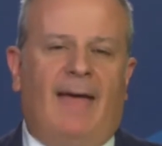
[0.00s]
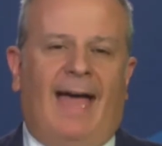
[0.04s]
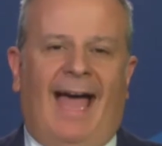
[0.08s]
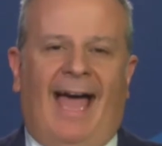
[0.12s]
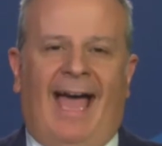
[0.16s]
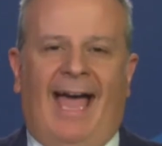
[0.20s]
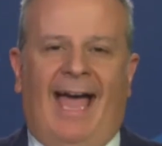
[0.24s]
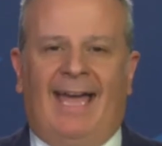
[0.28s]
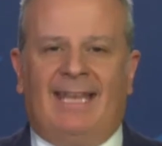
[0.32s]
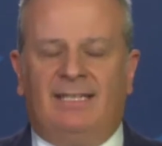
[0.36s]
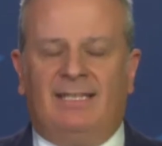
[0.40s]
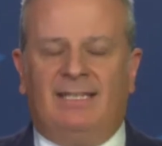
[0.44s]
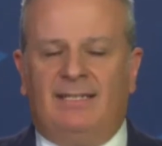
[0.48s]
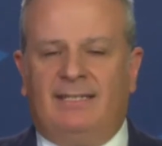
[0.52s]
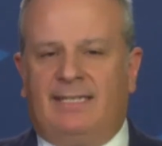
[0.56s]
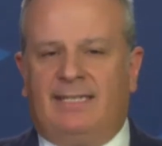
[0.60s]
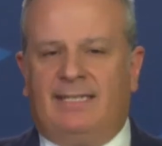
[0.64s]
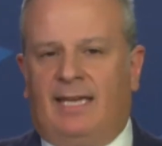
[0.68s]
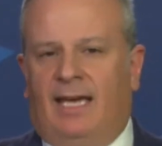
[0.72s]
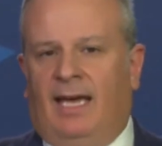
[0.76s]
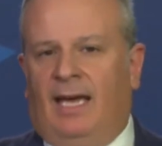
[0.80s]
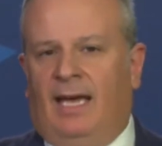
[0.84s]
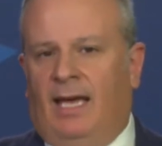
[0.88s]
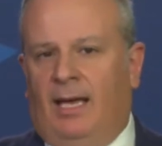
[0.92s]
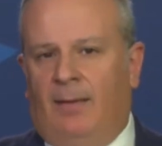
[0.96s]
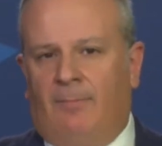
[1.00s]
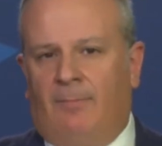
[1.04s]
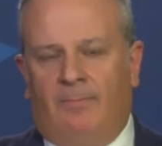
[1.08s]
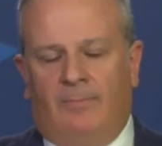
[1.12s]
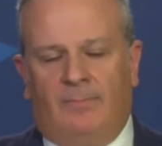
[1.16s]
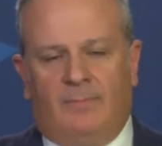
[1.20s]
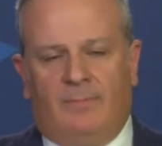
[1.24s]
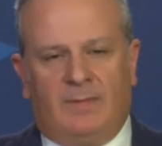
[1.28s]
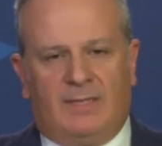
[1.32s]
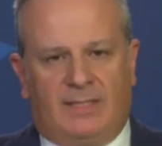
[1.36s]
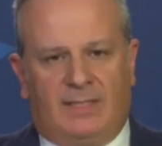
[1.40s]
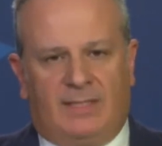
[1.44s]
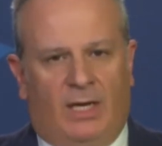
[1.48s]
and
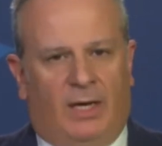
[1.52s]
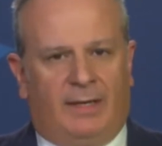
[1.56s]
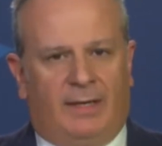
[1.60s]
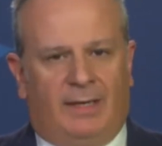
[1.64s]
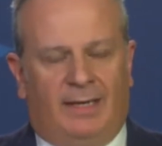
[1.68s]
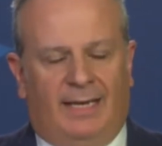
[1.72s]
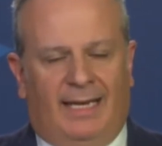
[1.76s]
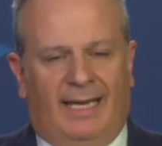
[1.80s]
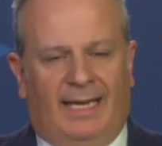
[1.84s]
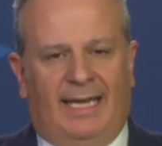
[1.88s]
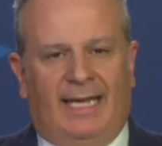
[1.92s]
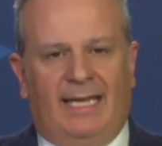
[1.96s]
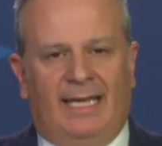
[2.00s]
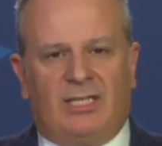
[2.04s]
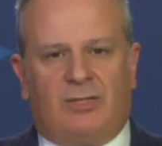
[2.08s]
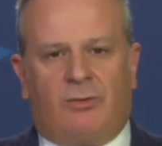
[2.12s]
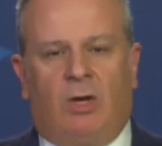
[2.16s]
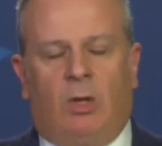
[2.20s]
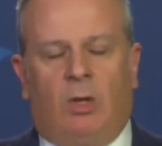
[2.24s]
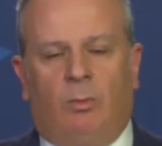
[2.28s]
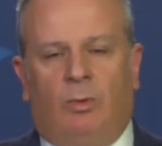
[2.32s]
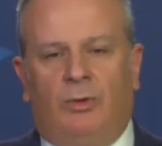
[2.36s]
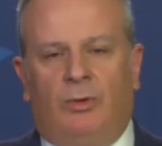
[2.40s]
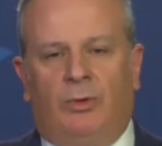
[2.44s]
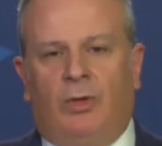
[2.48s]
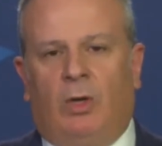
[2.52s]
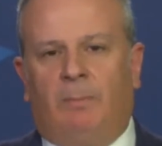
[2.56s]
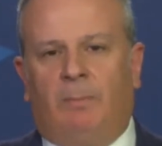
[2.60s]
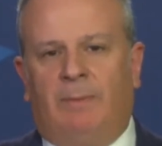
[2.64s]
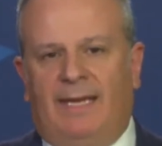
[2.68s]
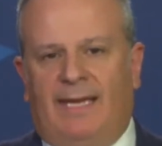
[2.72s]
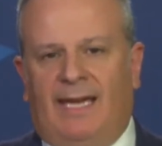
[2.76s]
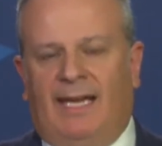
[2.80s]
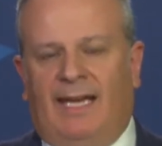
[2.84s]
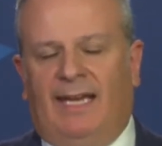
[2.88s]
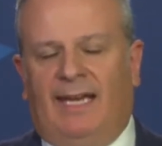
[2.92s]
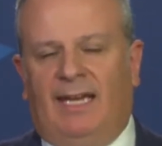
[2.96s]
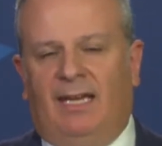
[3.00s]
certainly Israel will not
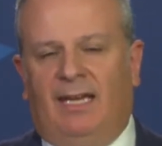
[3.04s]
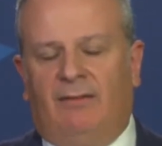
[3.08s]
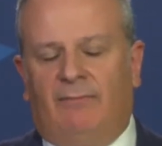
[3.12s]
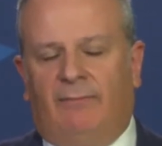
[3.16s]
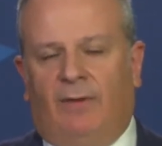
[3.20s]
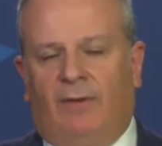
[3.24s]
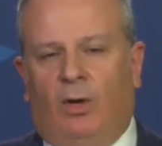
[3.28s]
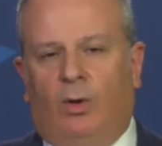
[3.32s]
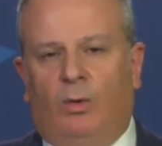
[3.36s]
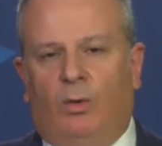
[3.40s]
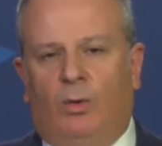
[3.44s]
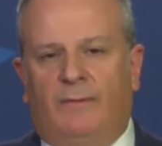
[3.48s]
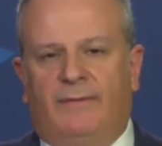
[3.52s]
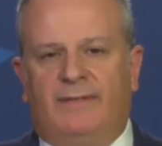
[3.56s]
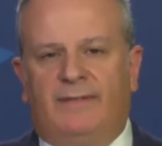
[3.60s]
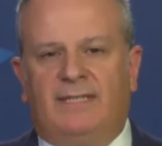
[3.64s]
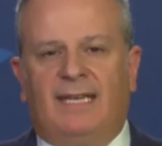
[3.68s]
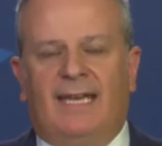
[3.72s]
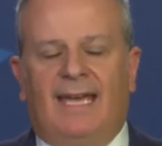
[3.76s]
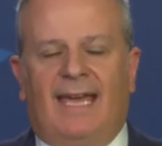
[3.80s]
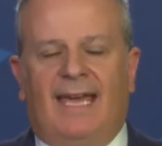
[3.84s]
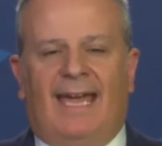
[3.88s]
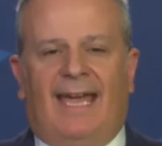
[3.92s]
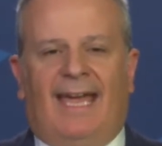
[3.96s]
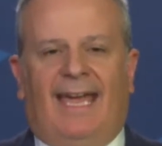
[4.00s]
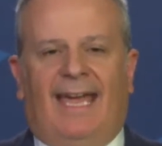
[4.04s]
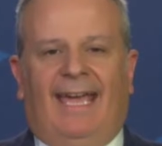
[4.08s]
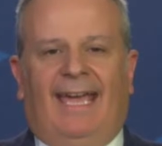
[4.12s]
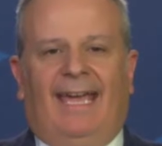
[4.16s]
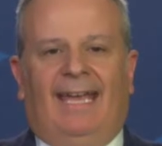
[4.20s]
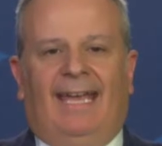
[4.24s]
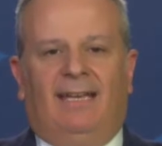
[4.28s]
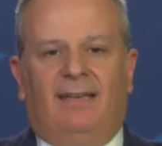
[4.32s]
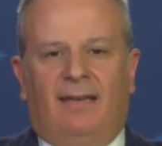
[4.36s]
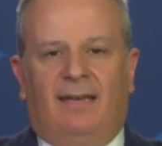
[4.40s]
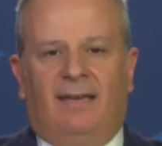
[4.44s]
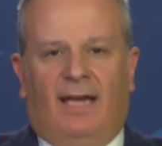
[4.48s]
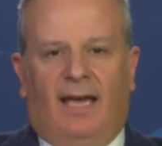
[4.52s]
be getting involved
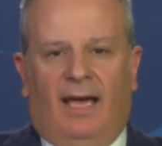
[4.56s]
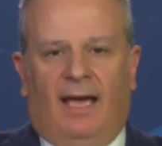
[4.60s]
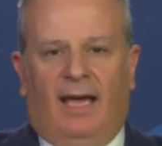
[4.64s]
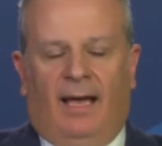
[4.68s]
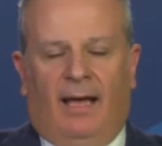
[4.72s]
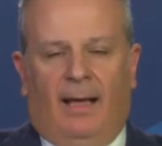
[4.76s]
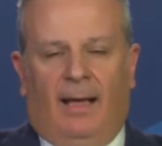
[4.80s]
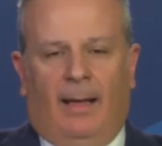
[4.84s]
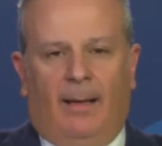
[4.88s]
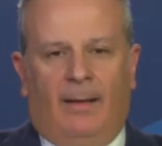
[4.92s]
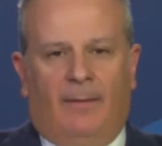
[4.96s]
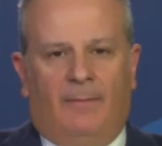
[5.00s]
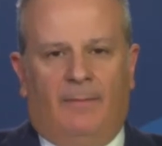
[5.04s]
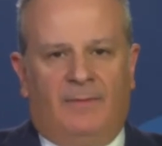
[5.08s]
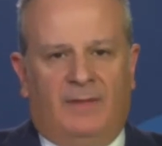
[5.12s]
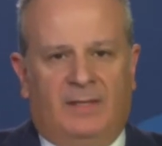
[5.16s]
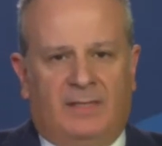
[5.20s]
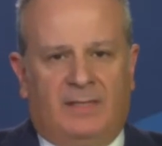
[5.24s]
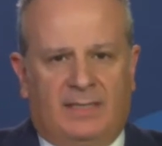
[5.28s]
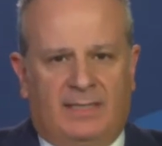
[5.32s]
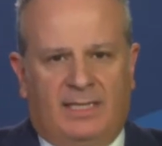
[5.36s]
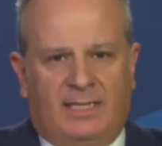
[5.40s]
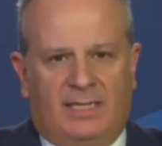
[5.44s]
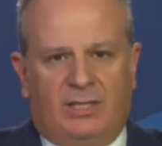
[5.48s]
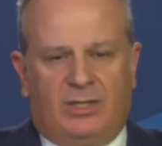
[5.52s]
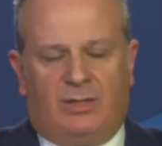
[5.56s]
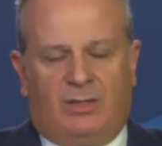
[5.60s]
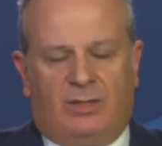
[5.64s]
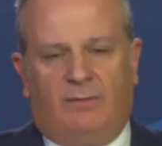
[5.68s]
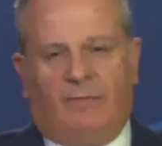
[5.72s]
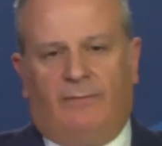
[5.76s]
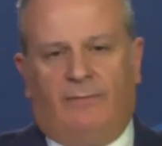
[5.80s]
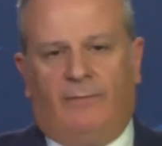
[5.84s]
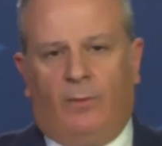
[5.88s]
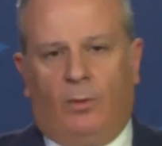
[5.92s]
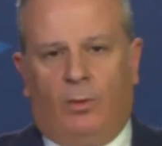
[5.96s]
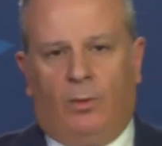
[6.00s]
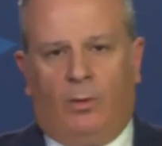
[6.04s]
in the decision
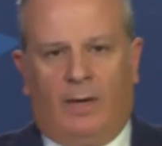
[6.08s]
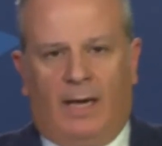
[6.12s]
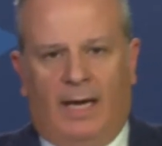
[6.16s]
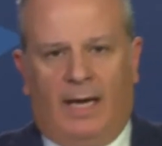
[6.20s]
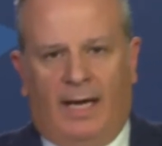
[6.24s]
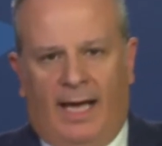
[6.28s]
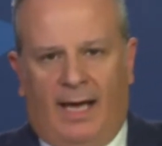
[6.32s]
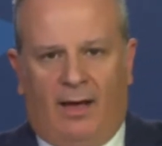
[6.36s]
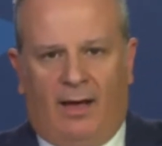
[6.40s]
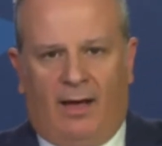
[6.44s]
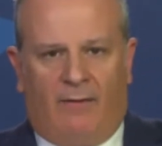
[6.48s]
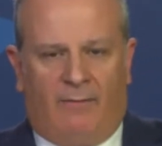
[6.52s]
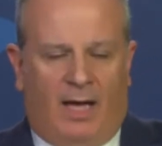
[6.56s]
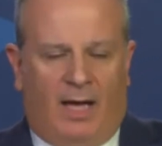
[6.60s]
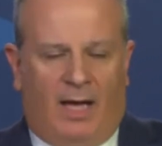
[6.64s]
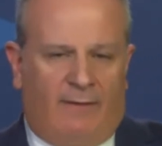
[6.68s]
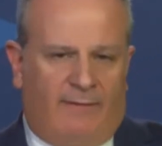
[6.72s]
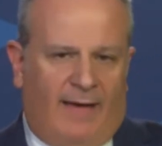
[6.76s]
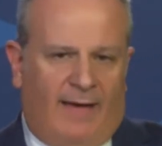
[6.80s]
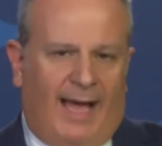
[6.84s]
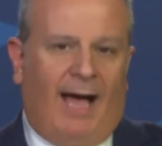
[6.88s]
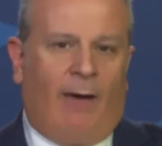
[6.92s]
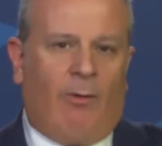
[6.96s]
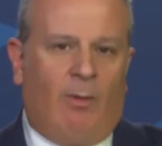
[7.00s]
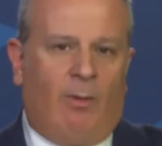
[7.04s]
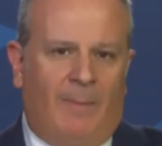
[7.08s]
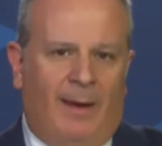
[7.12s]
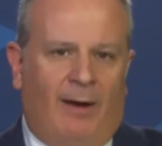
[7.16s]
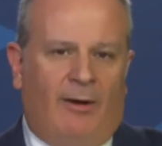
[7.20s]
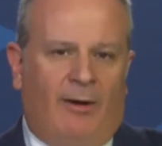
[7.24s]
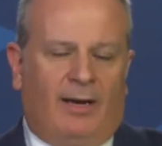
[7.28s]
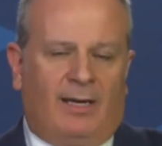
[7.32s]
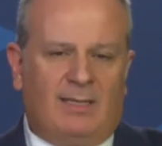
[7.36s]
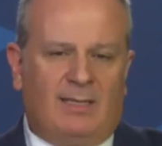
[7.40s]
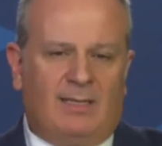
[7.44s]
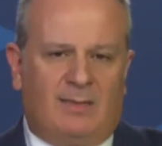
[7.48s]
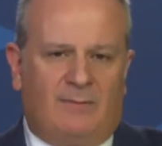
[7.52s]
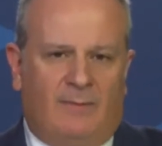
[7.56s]
of how
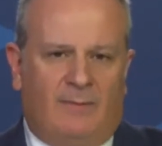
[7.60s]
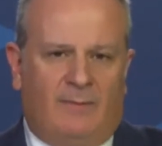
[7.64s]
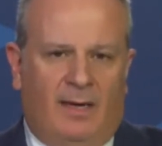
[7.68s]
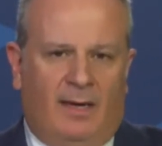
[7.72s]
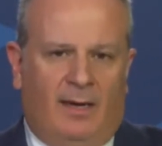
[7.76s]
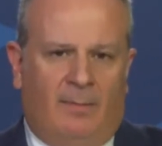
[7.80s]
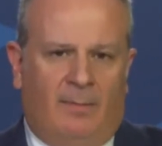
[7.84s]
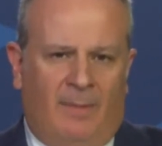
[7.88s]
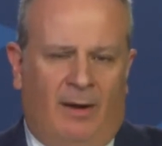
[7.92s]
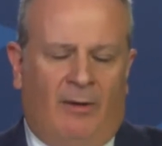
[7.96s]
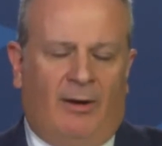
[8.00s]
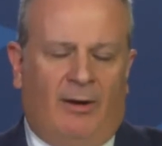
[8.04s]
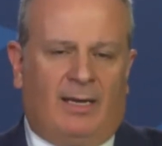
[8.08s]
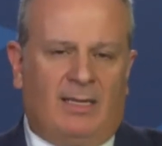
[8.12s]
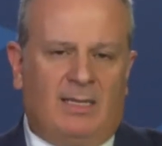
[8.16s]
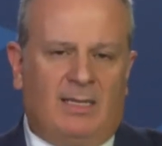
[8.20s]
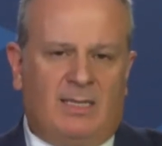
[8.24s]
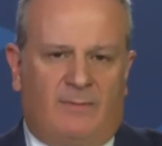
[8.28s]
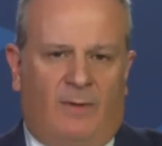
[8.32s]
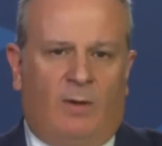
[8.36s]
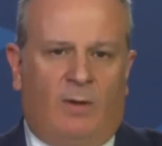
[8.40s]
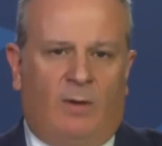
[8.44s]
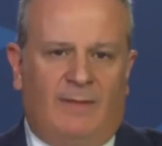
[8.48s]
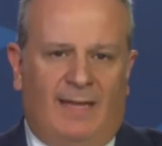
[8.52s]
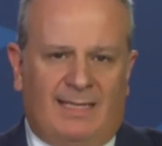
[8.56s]
Americans vote.